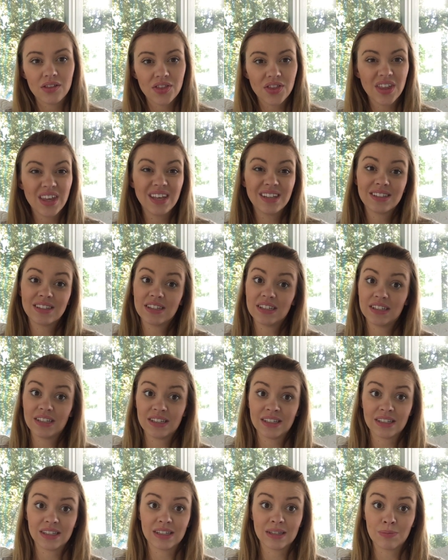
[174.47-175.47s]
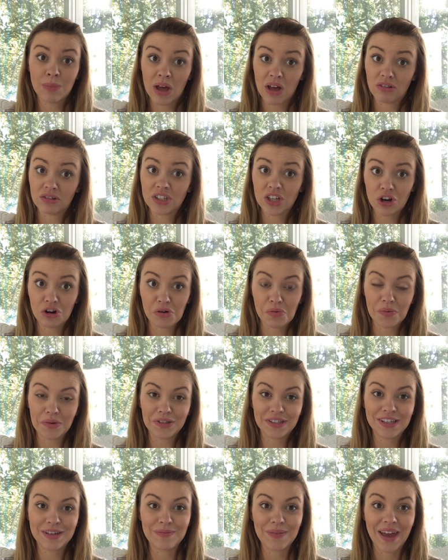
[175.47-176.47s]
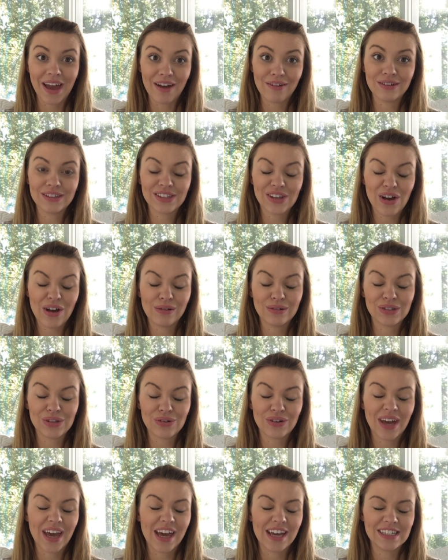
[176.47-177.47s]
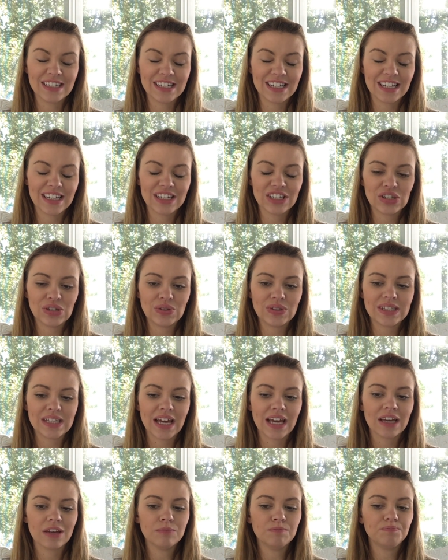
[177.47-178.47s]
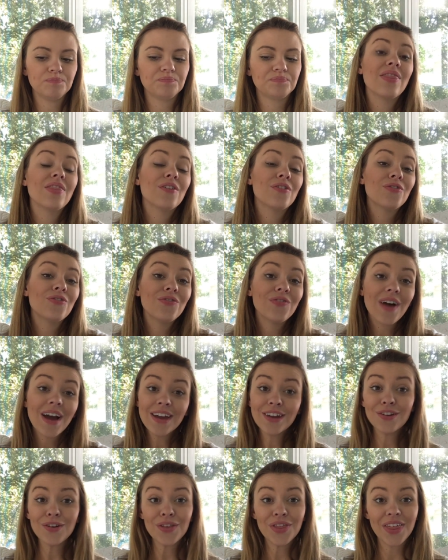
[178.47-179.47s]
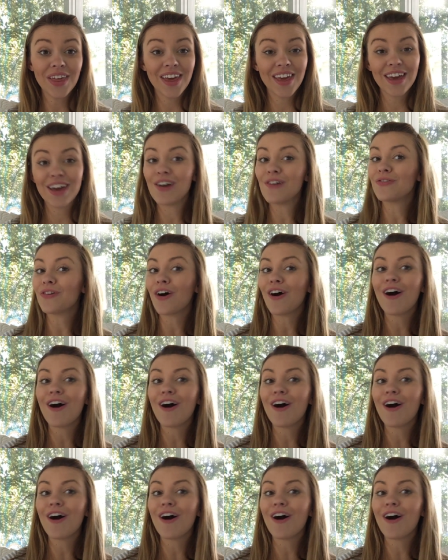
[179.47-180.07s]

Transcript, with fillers: things that didn't smell terrible to me. I was I was okay, I didn't get too sick. And the final thing, if